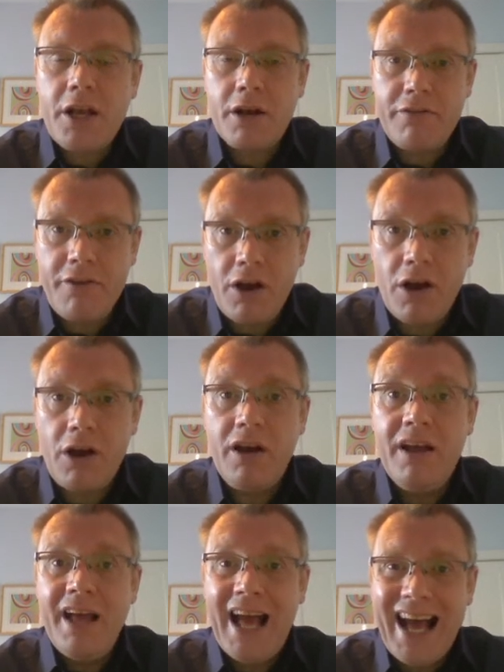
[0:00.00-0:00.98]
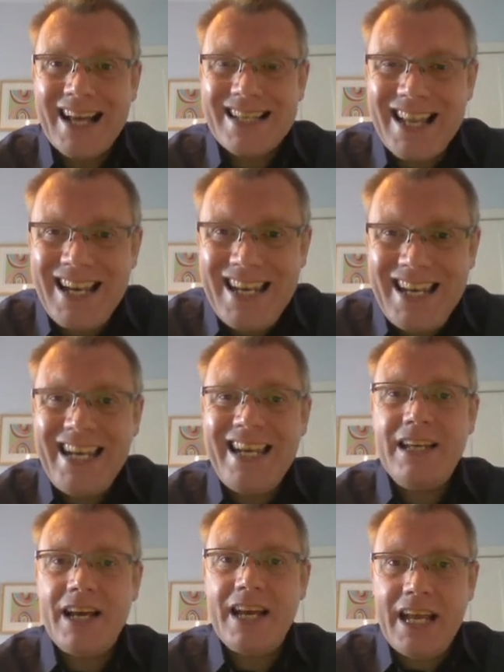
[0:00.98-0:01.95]
of her as a
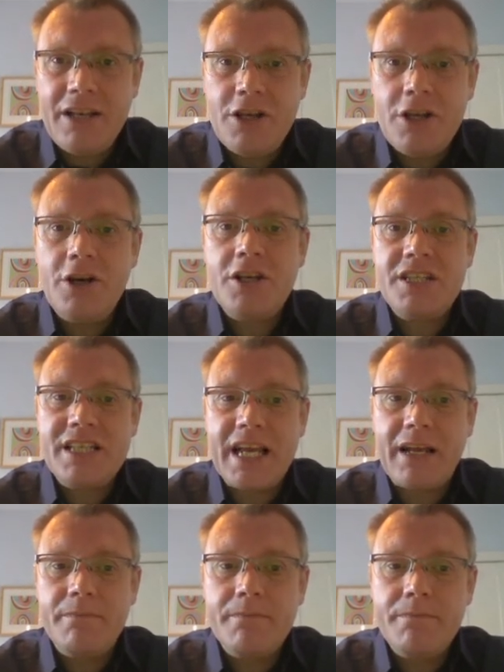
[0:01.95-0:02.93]
leader in nursing.